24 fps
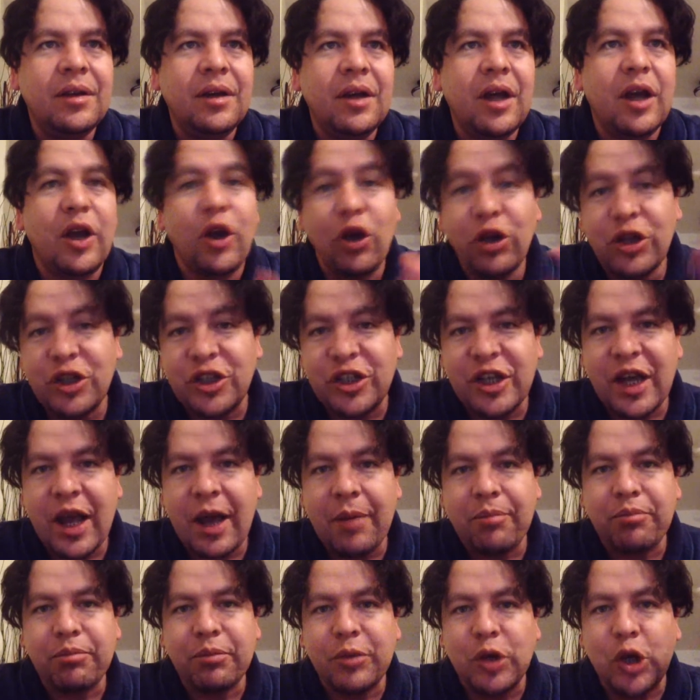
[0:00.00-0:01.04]
A good
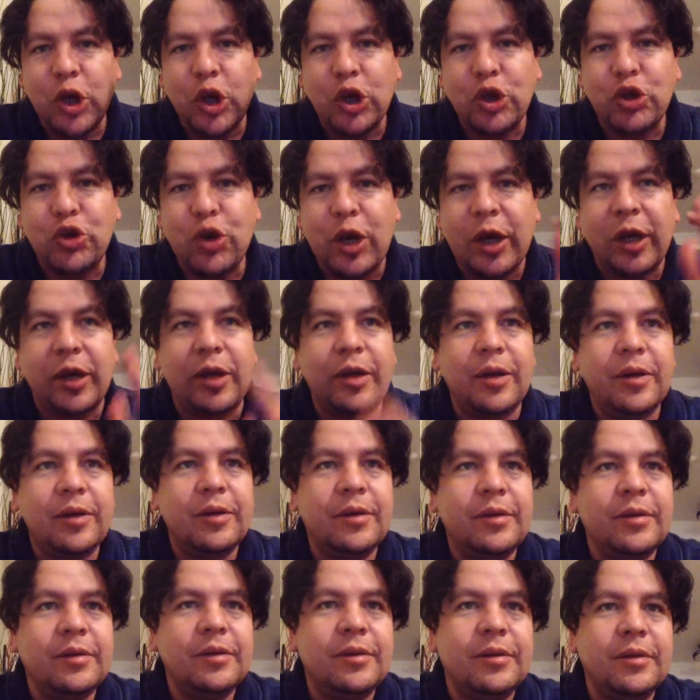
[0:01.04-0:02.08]
chat, a good drink.
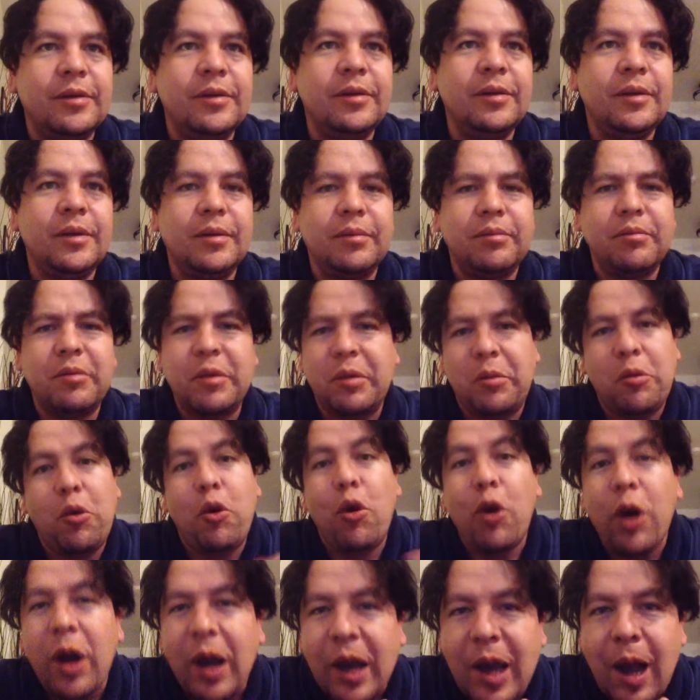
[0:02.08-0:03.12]
Huh?
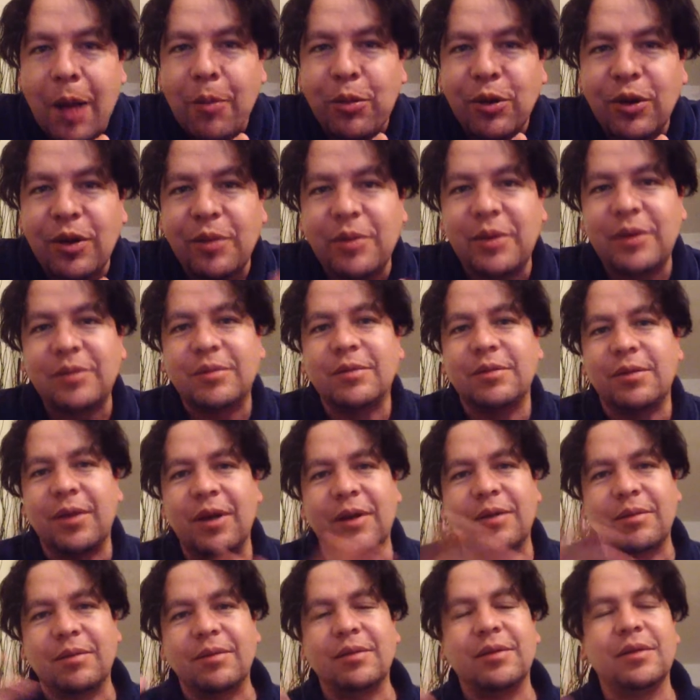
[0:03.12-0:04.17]
Or a couple, I mean, fuck.
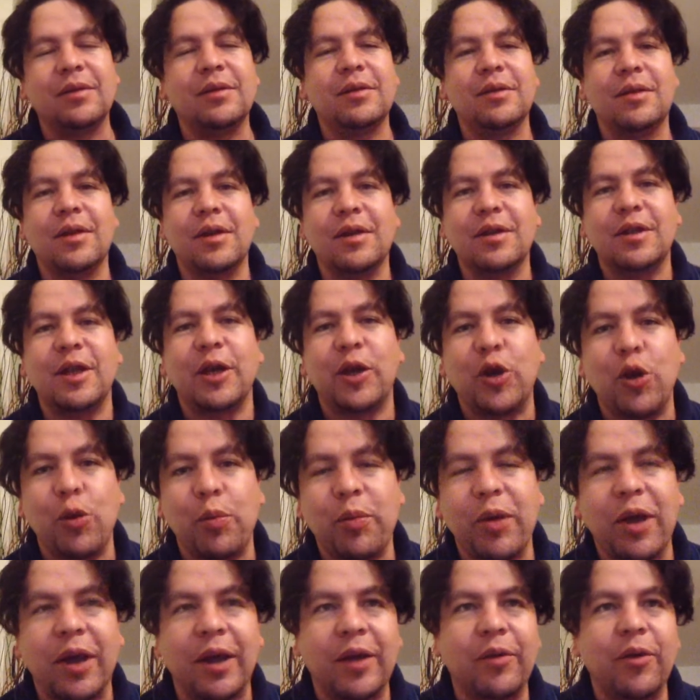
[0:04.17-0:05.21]
Take your
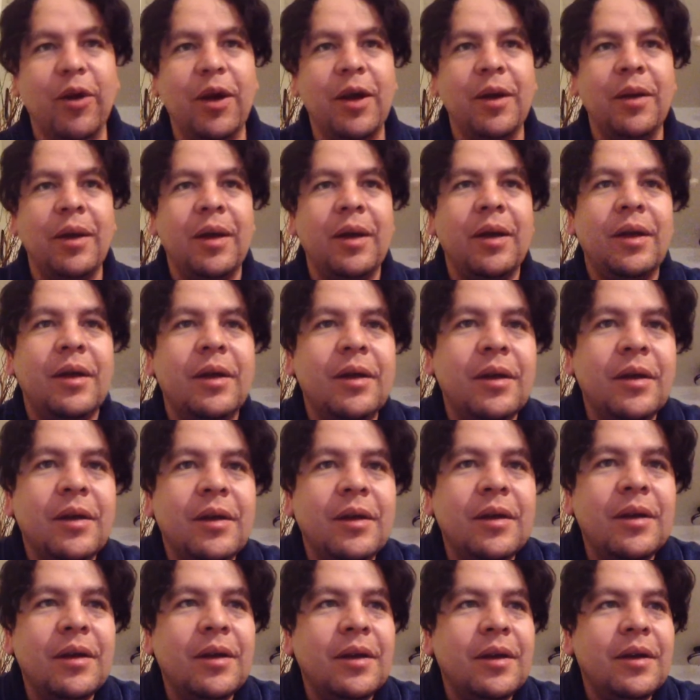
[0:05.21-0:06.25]
pick, right?
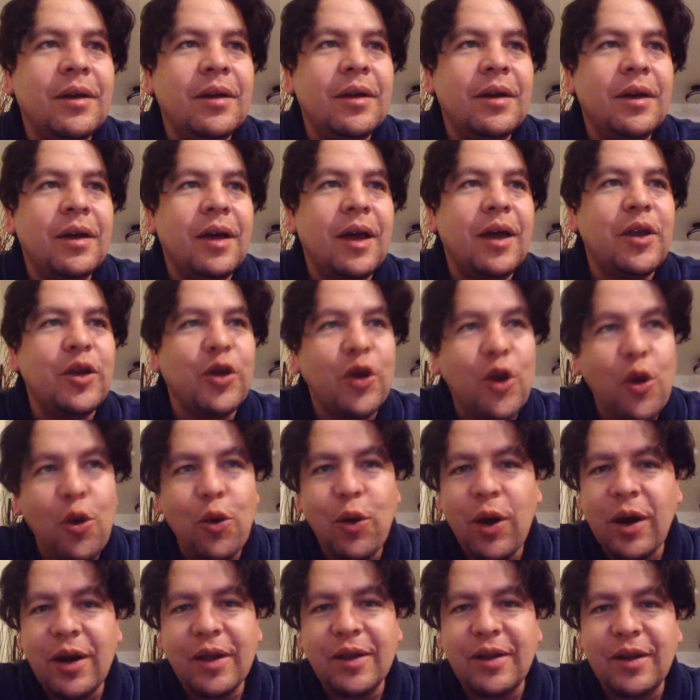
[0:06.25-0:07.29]
And you know
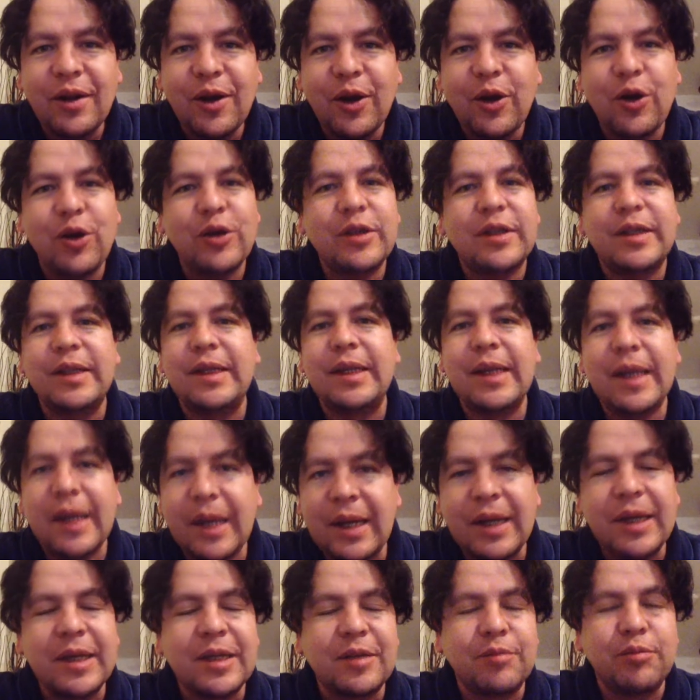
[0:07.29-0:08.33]
what? It didn't cost
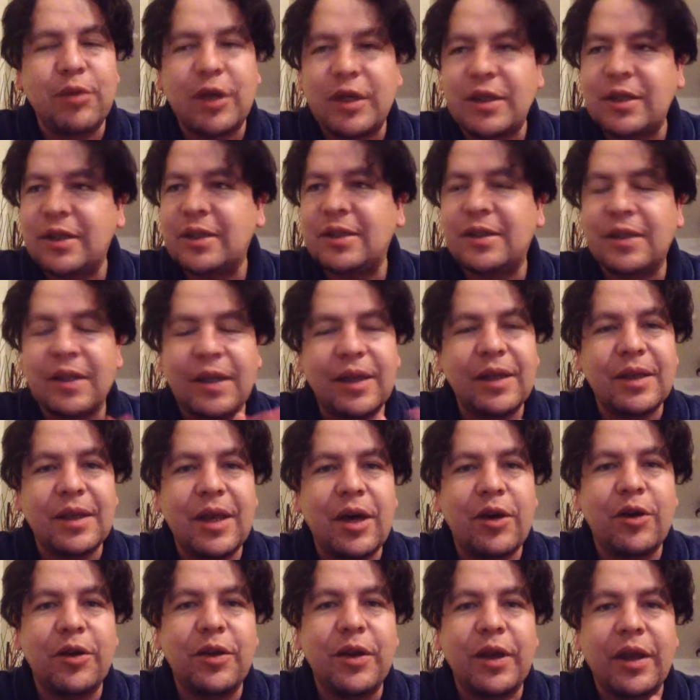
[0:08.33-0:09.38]
nearly as much as sitting
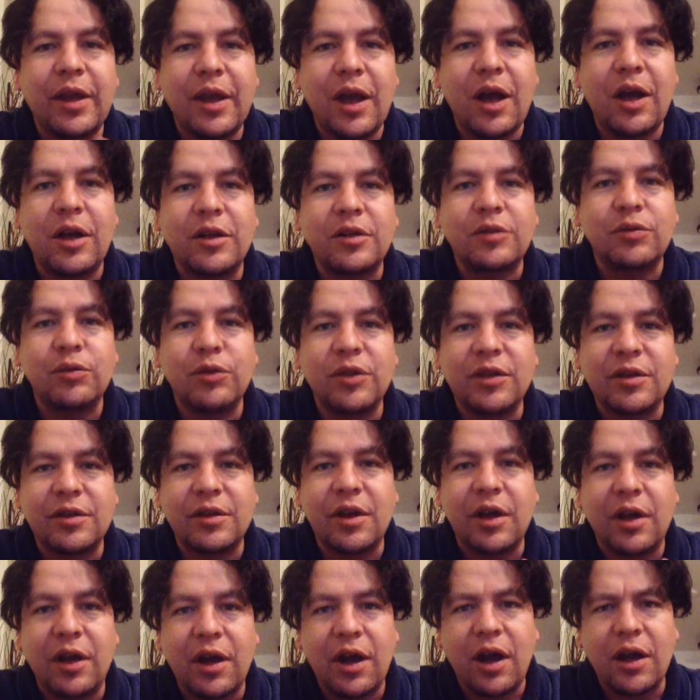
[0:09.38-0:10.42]
down on the couch with a
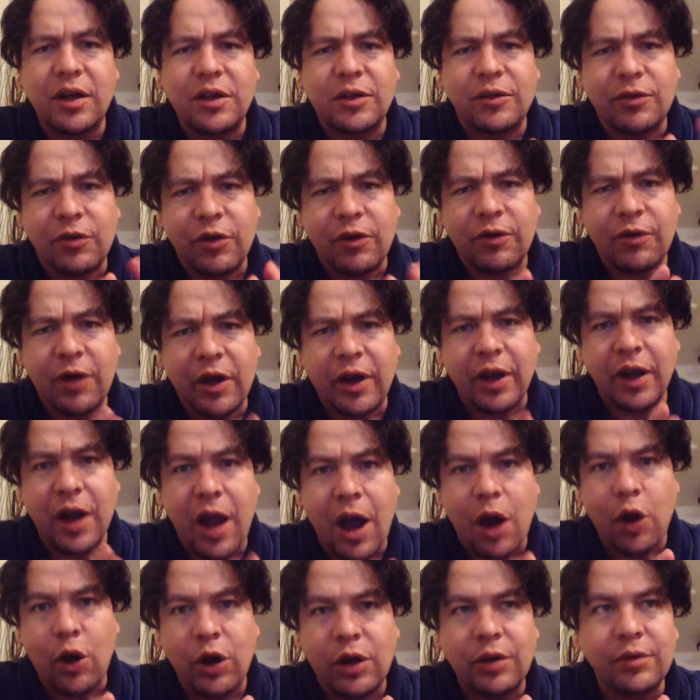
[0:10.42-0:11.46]
psychiatrist for a fucking
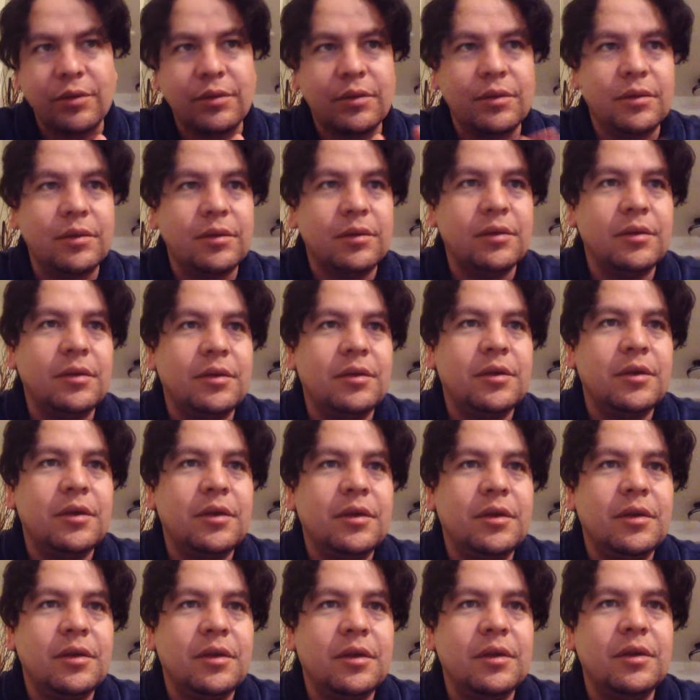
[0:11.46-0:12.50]
hour.
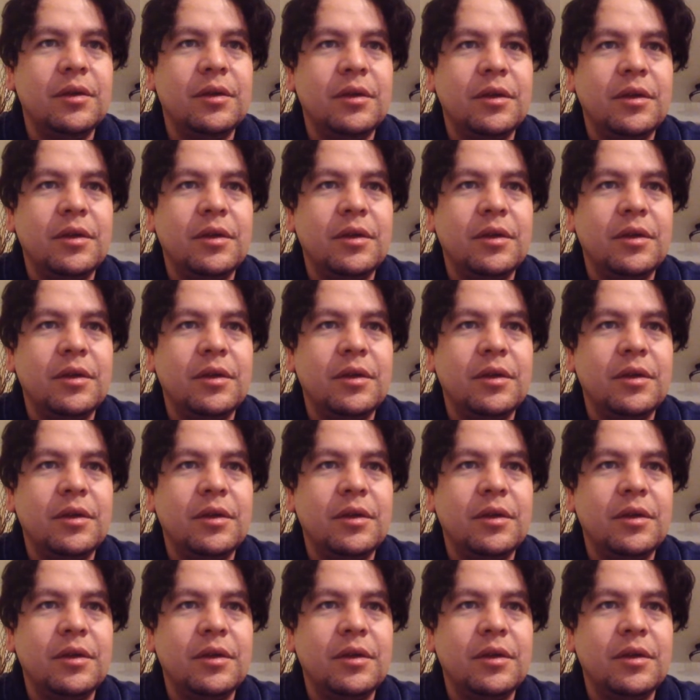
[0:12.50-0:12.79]
Huh?